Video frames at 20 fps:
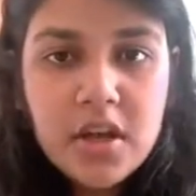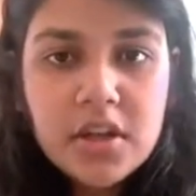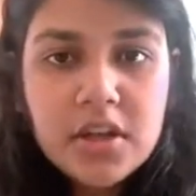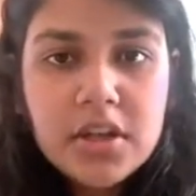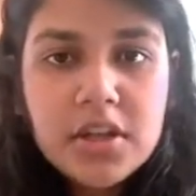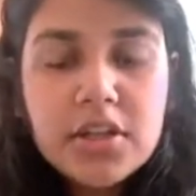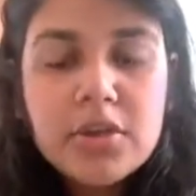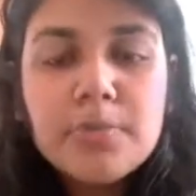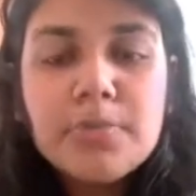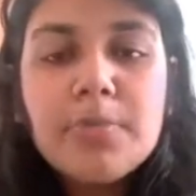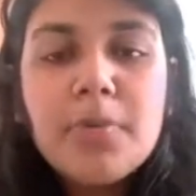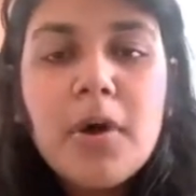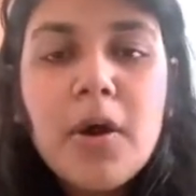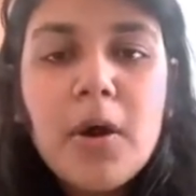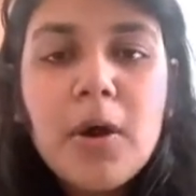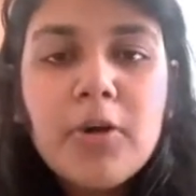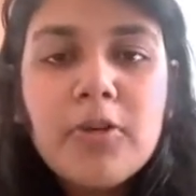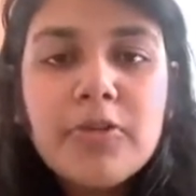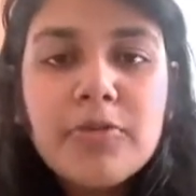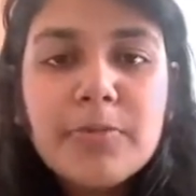group
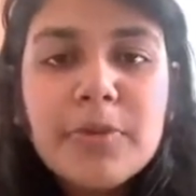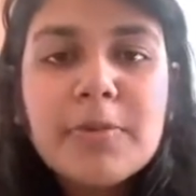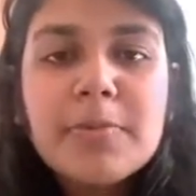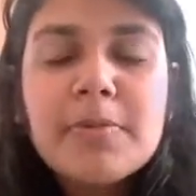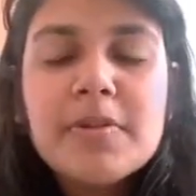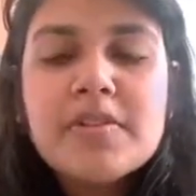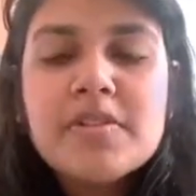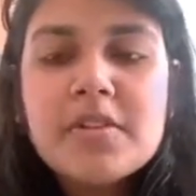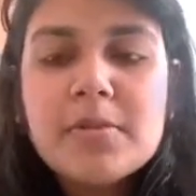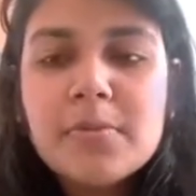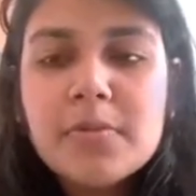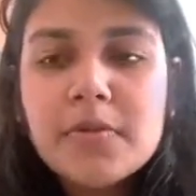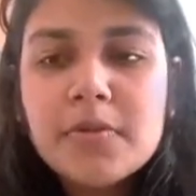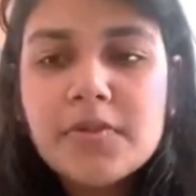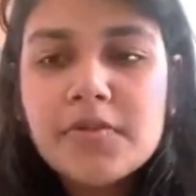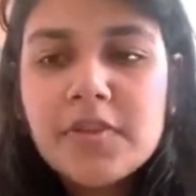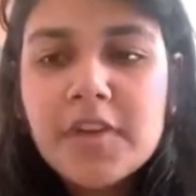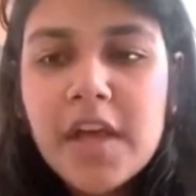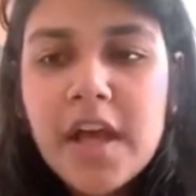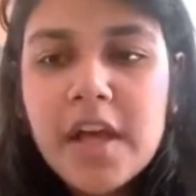of people.
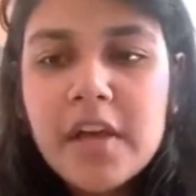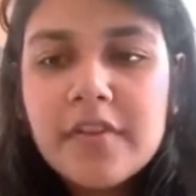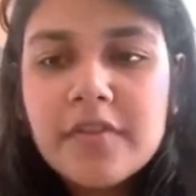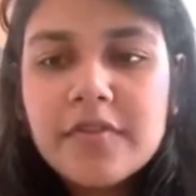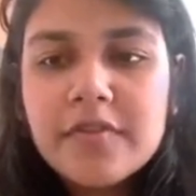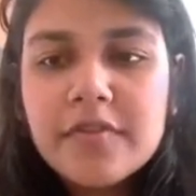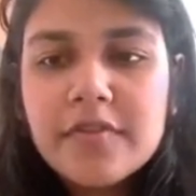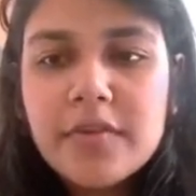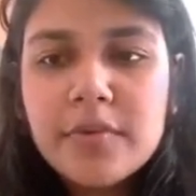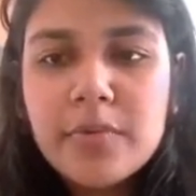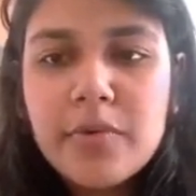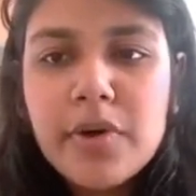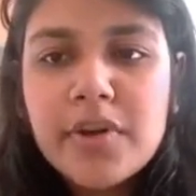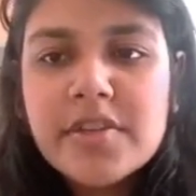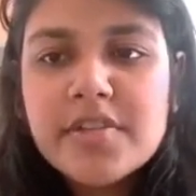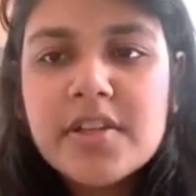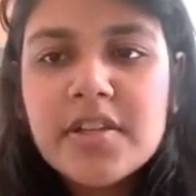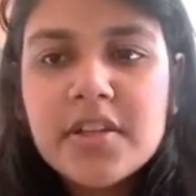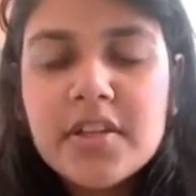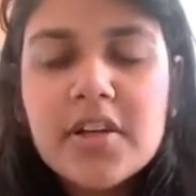Suppose we have
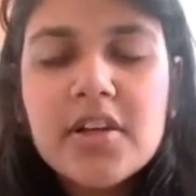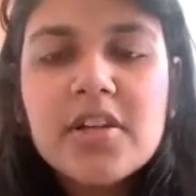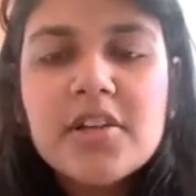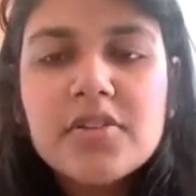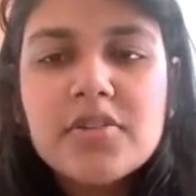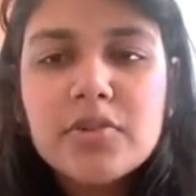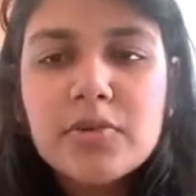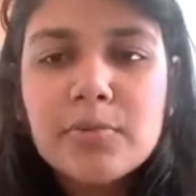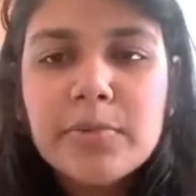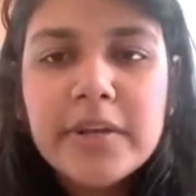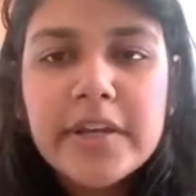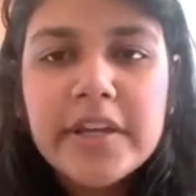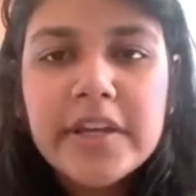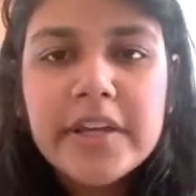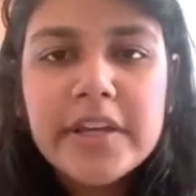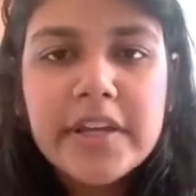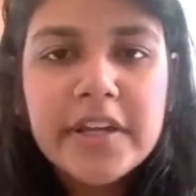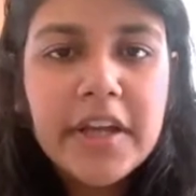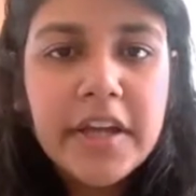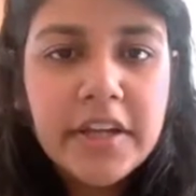boys and girls who play
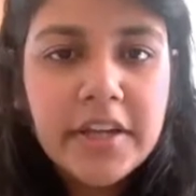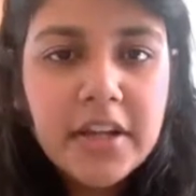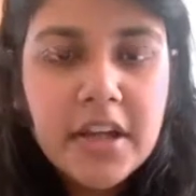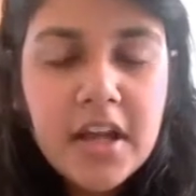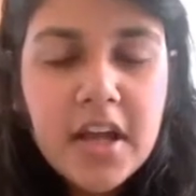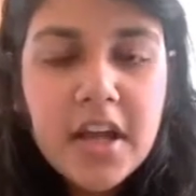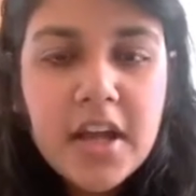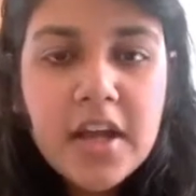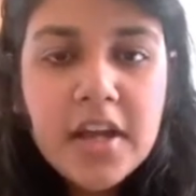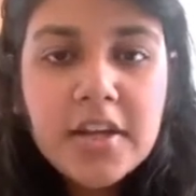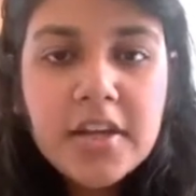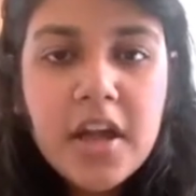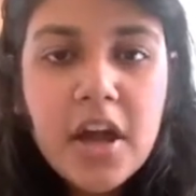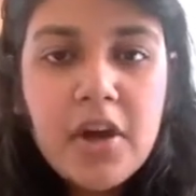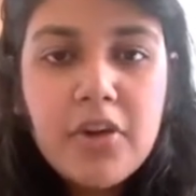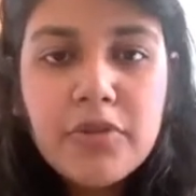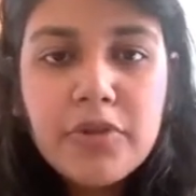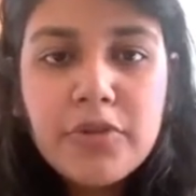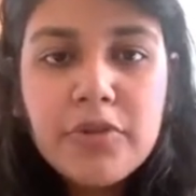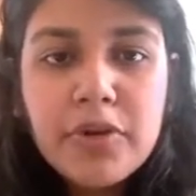cricket.
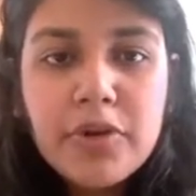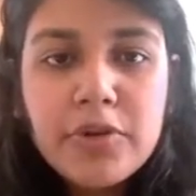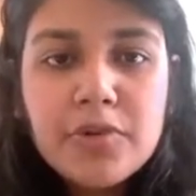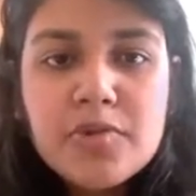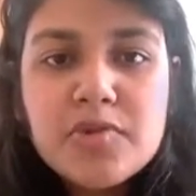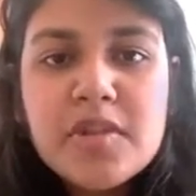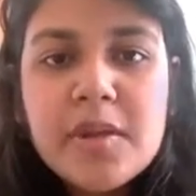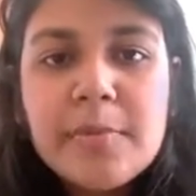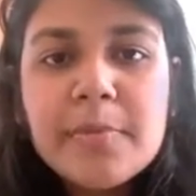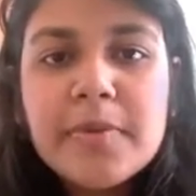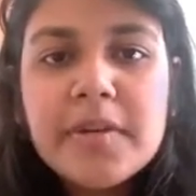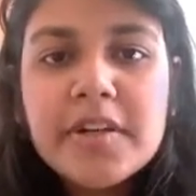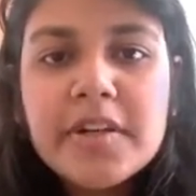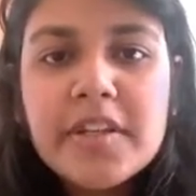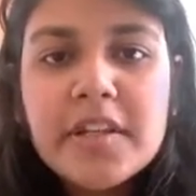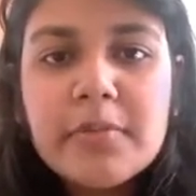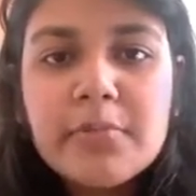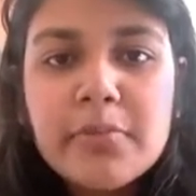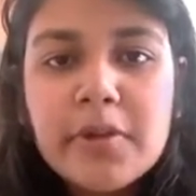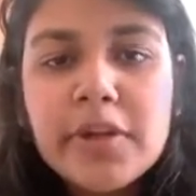Now we want to separate
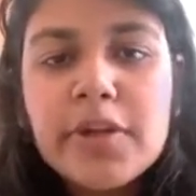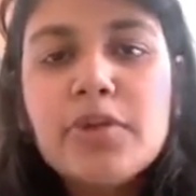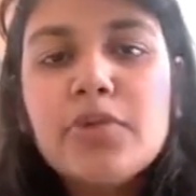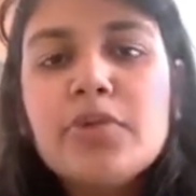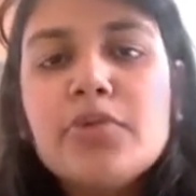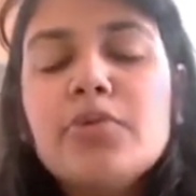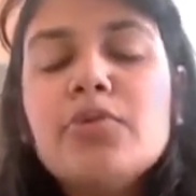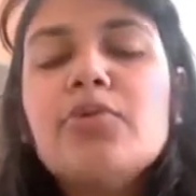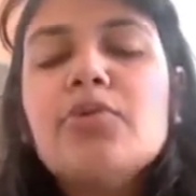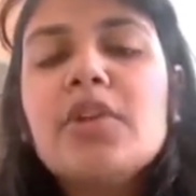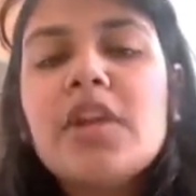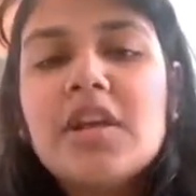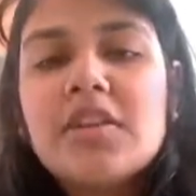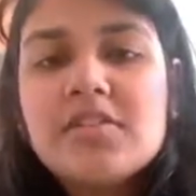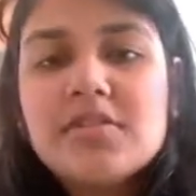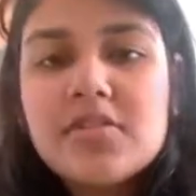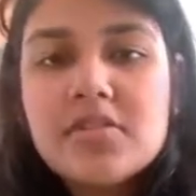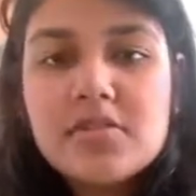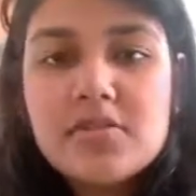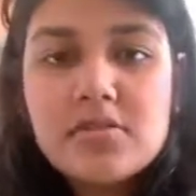them into two
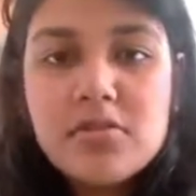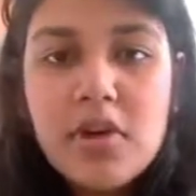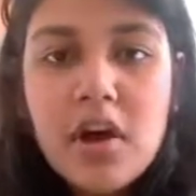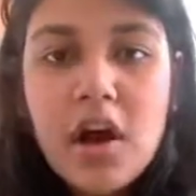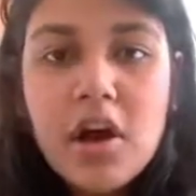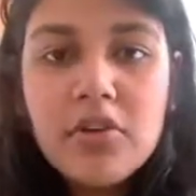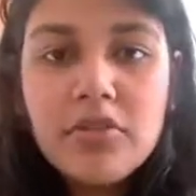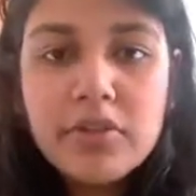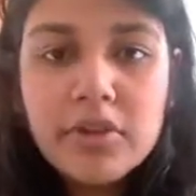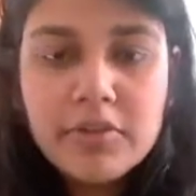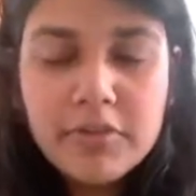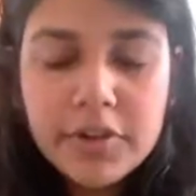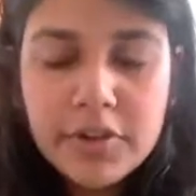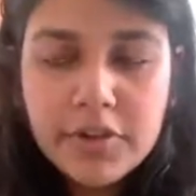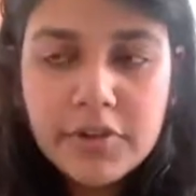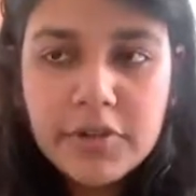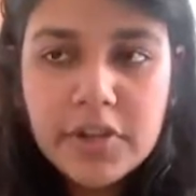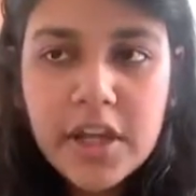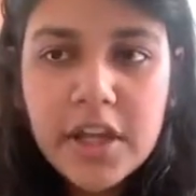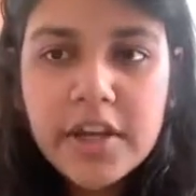classes. So how will we
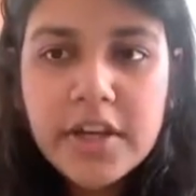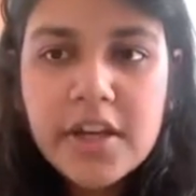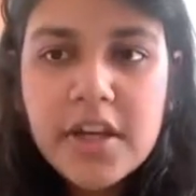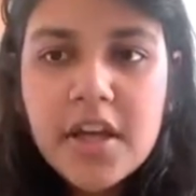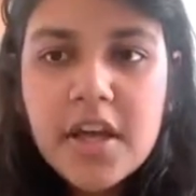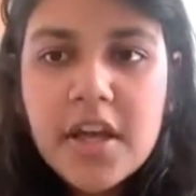do that?